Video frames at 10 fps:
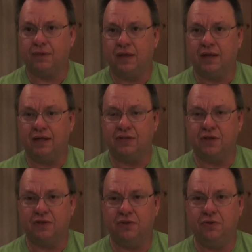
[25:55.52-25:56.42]
and I
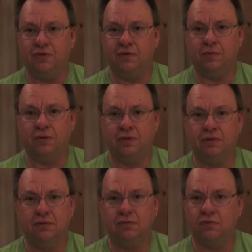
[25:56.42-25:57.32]
saw 2 of them
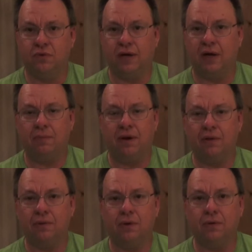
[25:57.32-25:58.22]
right out by
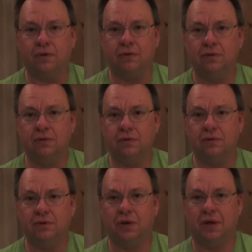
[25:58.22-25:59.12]
the road.
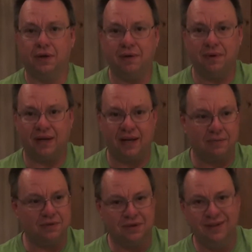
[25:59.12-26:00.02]
So I grabbed my
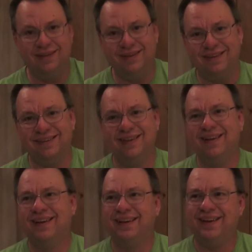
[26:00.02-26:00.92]
camera
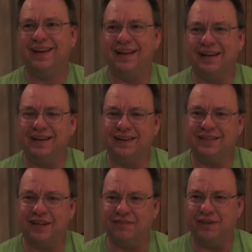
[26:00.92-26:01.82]
and shot